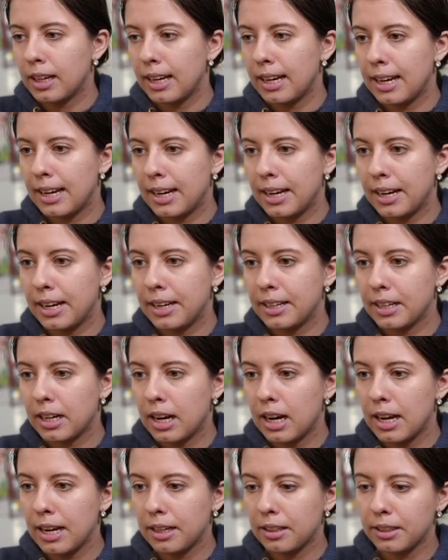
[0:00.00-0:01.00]
And
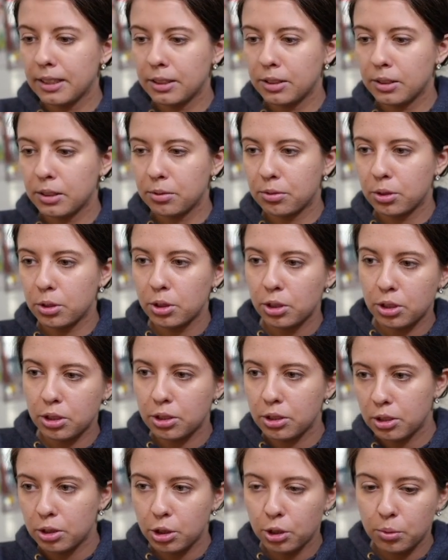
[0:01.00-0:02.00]
I clicked on the
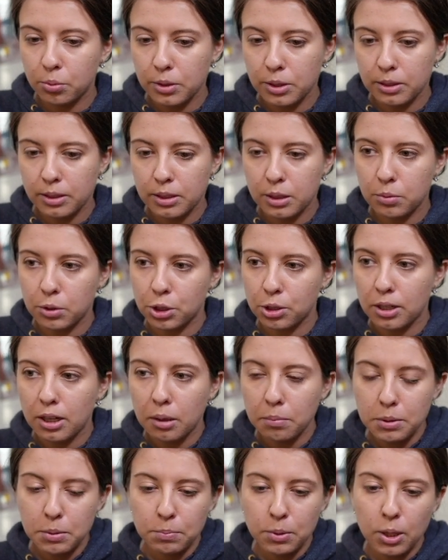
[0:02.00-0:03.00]
first two results, which are
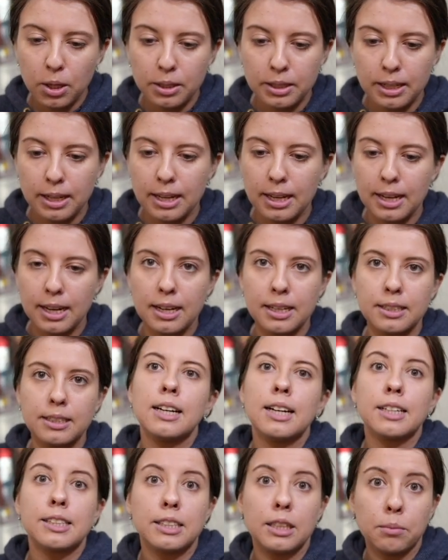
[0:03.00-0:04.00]
HubSpot and
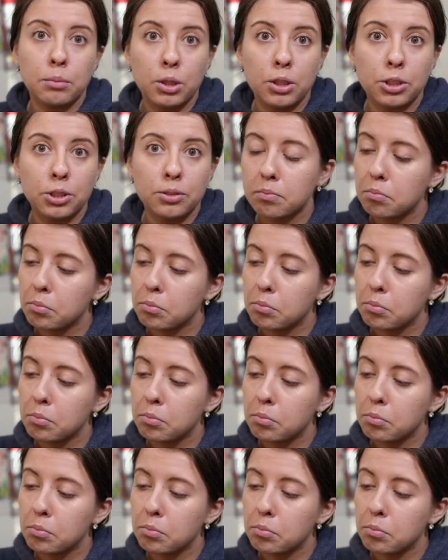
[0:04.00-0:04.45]
Semrush.